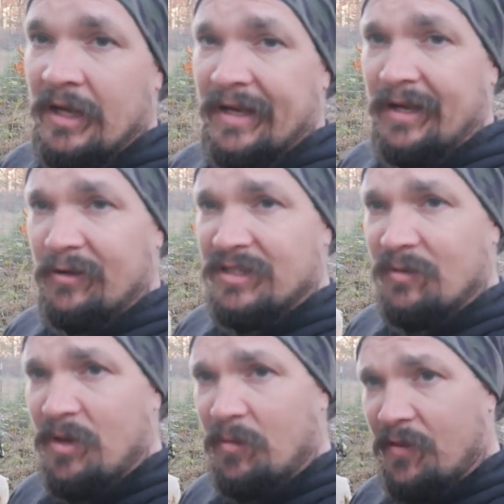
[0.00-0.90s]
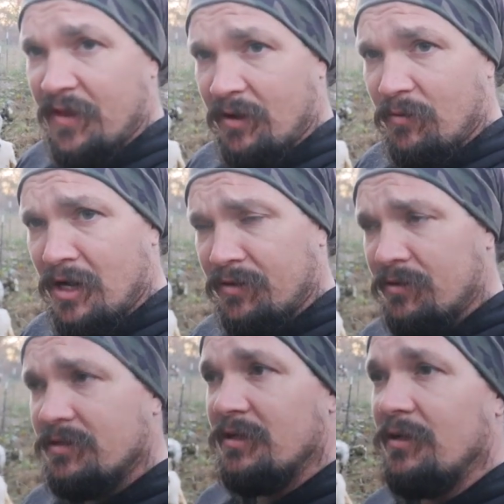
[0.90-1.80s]
I know some people think, well, aren't
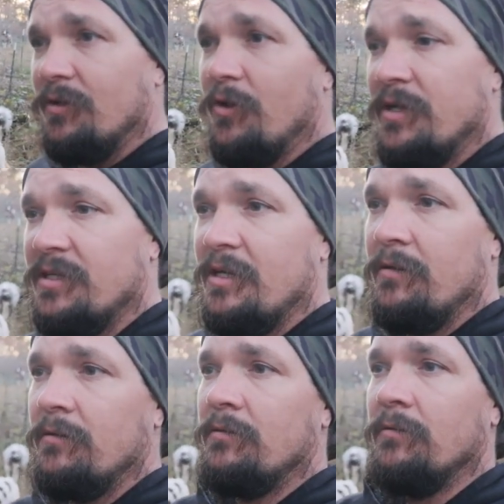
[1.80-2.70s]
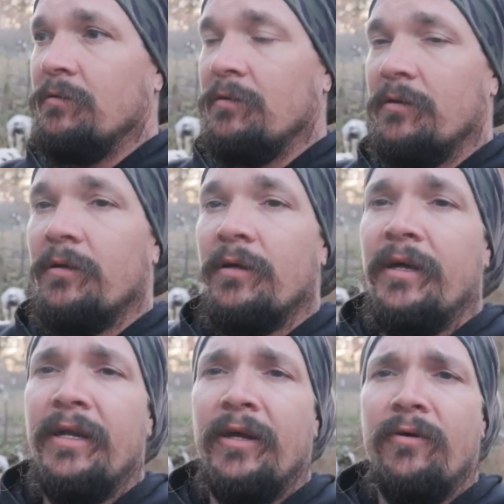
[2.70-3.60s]
those a little noisy?
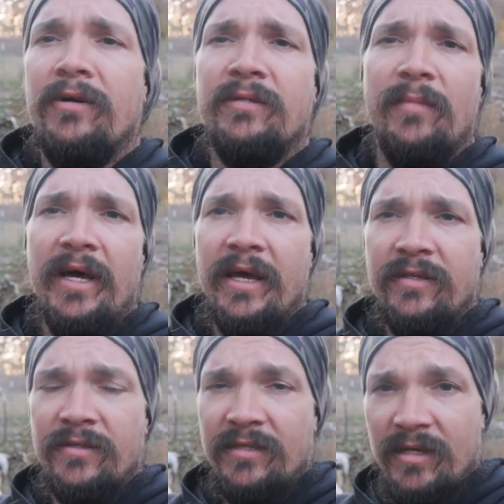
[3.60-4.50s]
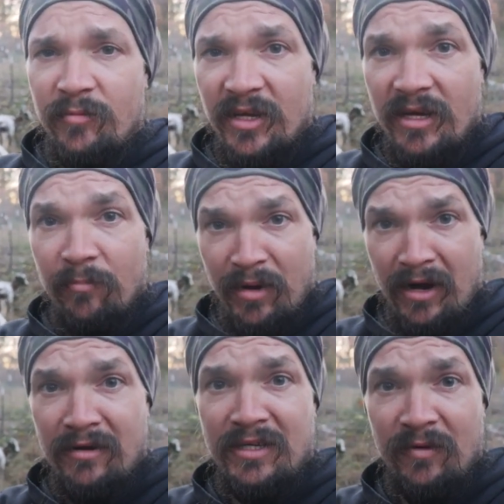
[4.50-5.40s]
And of course my answer is going to be,
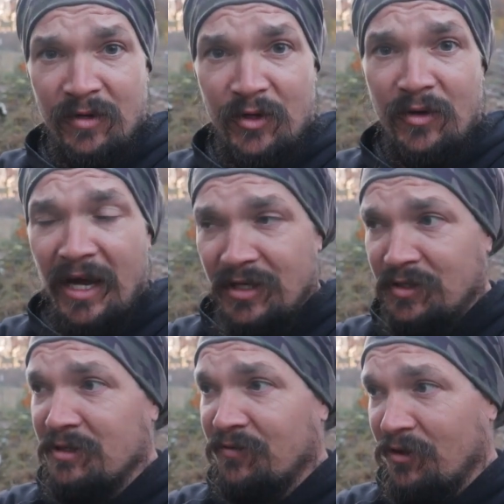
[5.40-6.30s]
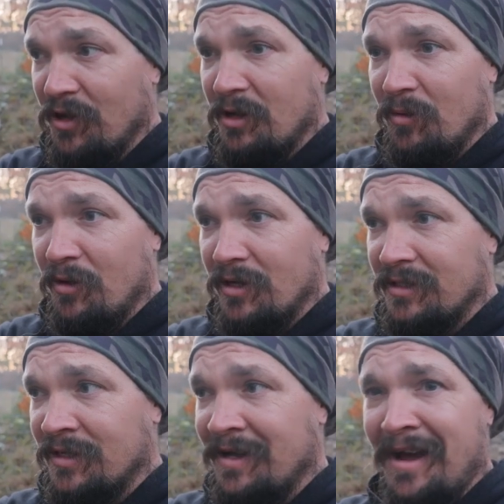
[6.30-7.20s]
compared to what you guys use for
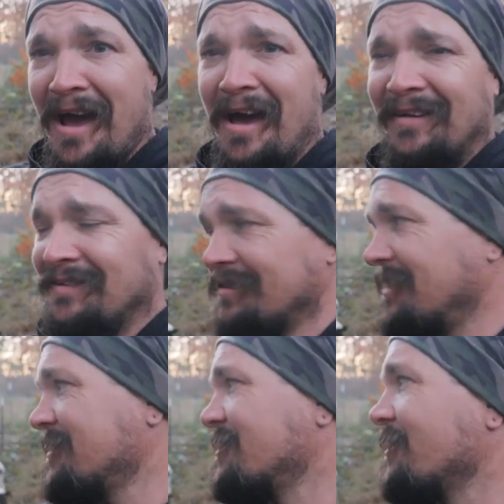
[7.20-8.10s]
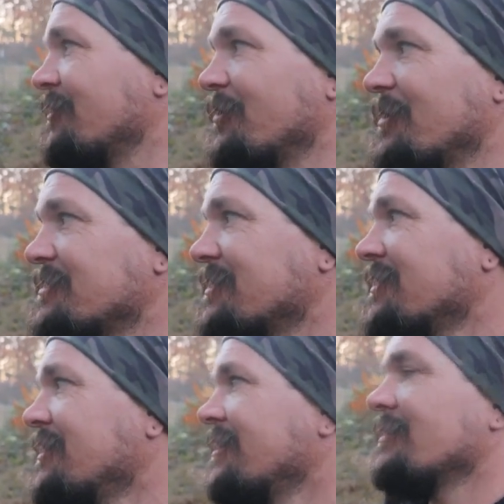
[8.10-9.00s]
lawnmowers, ha! These aren't noisy.
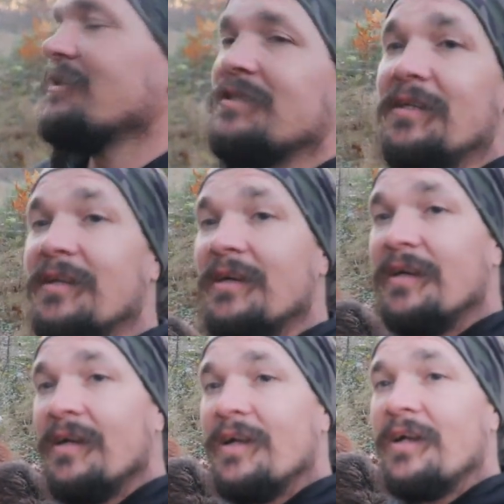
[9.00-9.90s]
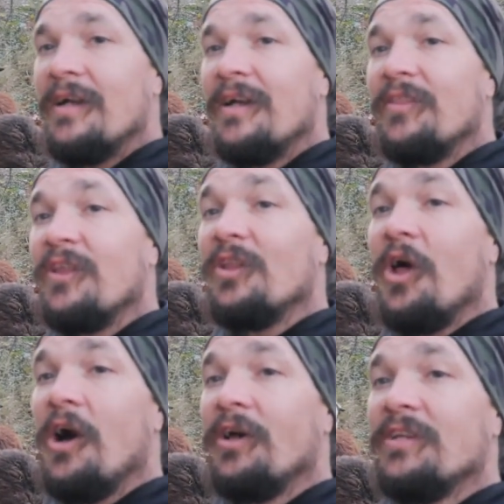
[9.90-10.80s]
Listen, the
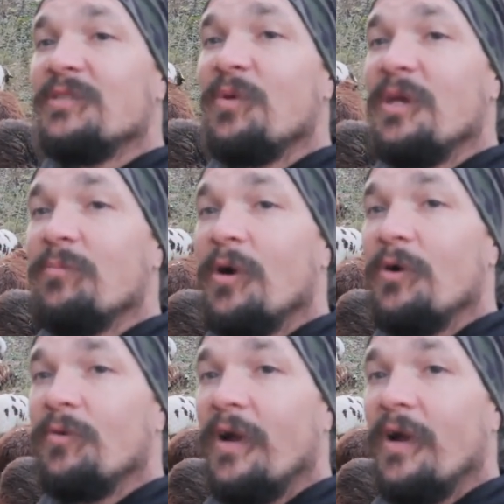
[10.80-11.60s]
lawn is being mowed